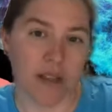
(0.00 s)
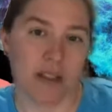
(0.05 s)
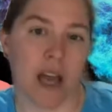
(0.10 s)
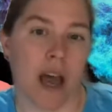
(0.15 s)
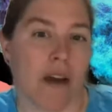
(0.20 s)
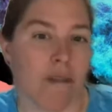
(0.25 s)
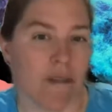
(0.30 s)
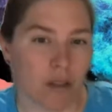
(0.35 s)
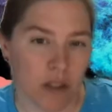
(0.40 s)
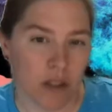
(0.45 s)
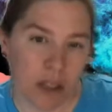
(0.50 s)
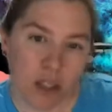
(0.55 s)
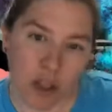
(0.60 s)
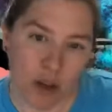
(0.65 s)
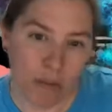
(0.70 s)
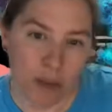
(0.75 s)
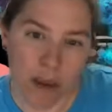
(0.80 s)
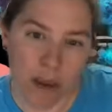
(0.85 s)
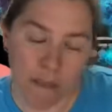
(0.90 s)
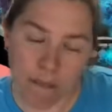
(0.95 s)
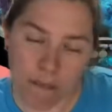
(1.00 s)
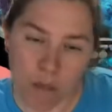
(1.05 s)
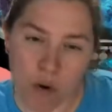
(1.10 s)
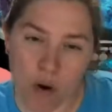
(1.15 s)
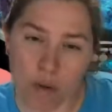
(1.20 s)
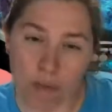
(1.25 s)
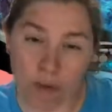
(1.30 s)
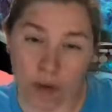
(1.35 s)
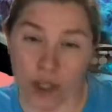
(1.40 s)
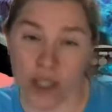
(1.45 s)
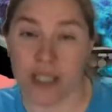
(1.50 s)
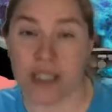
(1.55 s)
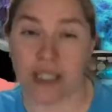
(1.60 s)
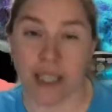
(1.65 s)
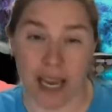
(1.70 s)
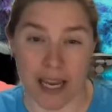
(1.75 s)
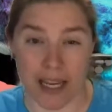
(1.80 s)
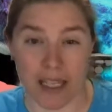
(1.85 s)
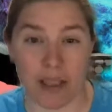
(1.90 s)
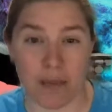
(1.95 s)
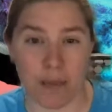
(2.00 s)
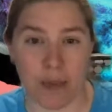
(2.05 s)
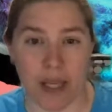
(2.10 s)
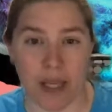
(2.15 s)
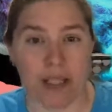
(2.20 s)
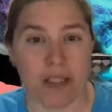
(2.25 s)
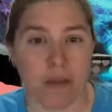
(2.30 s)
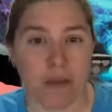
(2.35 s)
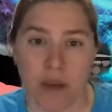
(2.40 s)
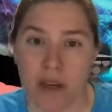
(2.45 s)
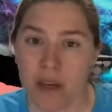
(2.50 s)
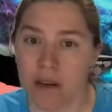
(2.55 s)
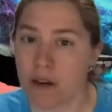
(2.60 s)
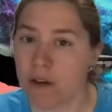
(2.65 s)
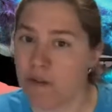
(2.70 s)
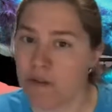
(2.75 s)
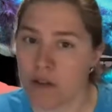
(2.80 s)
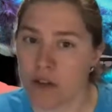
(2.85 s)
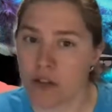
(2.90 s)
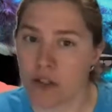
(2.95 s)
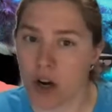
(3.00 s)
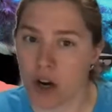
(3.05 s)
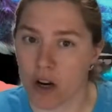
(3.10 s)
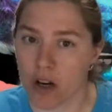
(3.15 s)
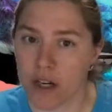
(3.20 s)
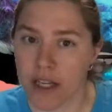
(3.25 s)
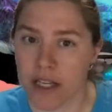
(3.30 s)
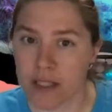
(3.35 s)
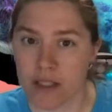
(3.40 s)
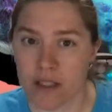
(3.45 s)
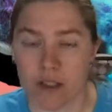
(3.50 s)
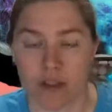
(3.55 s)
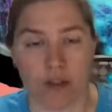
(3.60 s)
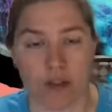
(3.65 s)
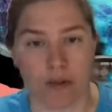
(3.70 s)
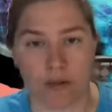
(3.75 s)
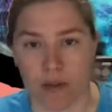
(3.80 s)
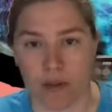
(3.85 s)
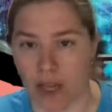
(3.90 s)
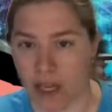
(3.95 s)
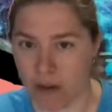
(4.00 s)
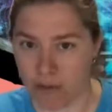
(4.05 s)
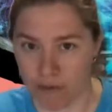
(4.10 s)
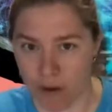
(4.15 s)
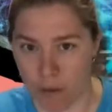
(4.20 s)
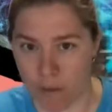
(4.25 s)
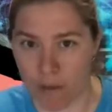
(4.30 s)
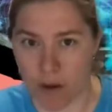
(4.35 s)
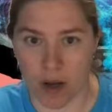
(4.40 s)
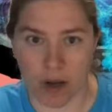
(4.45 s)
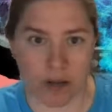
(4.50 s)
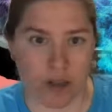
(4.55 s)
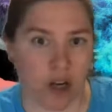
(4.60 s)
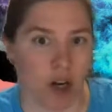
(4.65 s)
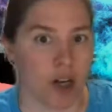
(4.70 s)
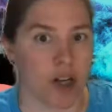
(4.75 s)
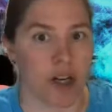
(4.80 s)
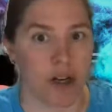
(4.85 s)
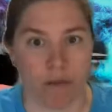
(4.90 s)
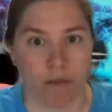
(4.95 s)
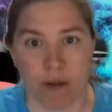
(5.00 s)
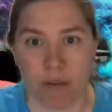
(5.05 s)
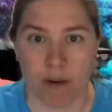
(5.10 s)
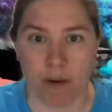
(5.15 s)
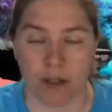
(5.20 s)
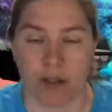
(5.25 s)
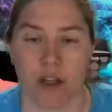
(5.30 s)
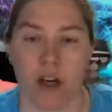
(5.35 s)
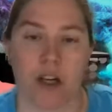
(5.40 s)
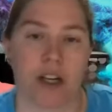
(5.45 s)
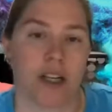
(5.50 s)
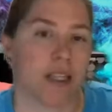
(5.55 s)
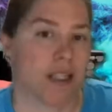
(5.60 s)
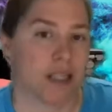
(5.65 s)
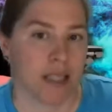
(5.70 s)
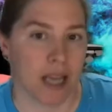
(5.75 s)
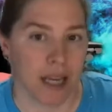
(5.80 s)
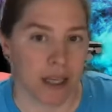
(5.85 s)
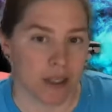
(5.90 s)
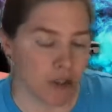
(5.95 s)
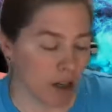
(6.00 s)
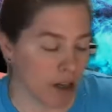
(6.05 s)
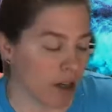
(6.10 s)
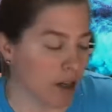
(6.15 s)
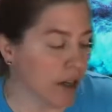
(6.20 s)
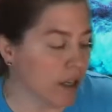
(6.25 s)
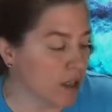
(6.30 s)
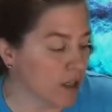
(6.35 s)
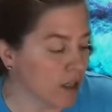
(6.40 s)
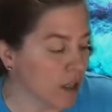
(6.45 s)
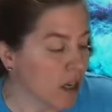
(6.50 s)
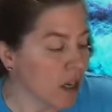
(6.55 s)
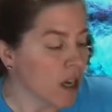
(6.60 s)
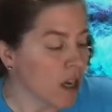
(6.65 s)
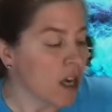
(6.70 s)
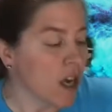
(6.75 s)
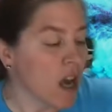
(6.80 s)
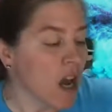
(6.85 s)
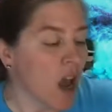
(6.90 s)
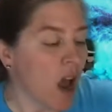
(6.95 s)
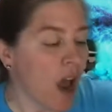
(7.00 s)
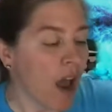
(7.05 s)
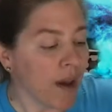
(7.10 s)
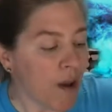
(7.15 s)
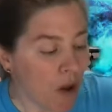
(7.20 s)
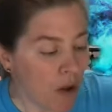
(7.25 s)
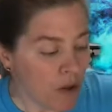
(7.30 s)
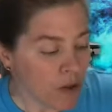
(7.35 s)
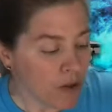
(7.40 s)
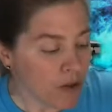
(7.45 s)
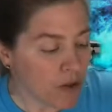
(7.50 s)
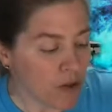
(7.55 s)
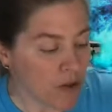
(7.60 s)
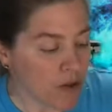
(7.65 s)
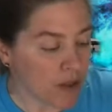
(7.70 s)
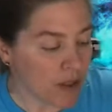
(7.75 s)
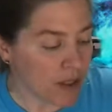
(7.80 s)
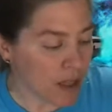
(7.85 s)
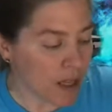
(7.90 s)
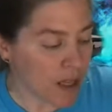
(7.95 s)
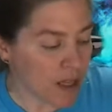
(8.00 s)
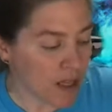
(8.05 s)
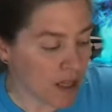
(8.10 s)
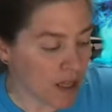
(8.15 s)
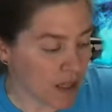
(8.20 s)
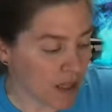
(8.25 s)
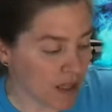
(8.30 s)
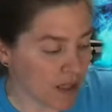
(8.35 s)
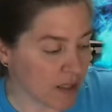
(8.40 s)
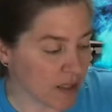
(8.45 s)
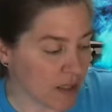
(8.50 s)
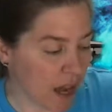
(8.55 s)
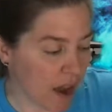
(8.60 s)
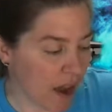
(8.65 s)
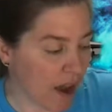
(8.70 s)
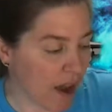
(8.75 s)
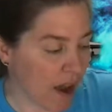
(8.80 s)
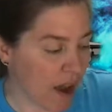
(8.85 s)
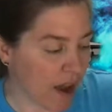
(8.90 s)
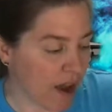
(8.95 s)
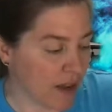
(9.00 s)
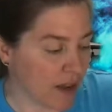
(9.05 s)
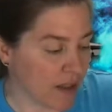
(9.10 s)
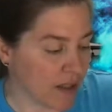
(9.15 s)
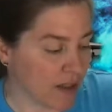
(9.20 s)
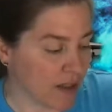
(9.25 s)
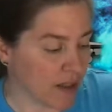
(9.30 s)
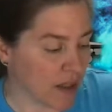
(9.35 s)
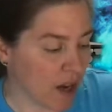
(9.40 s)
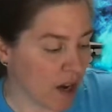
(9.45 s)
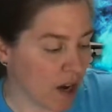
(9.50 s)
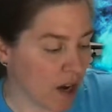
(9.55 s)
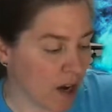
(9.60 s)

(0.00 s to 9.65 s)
to have a little bit more precise placement of their targets. So like front paw target, rear paw target, side targets. I also see these as